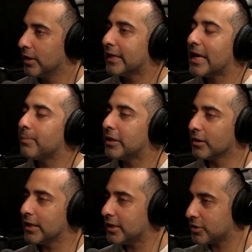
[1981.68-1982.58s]
It can't be
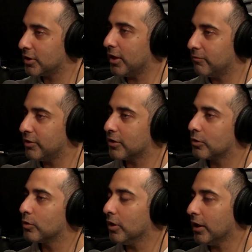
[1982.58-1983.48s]
linked to them via
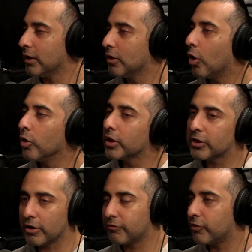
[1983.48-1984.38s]
Googling. Only
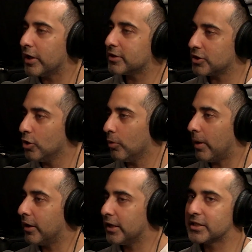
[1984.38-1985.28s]
their friends know
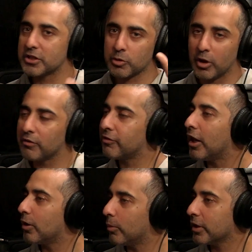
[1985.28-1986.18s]
about it. It's a
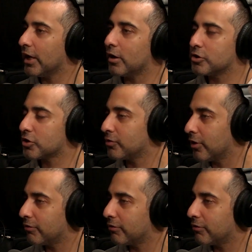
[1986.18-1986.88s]
12-follower account just for their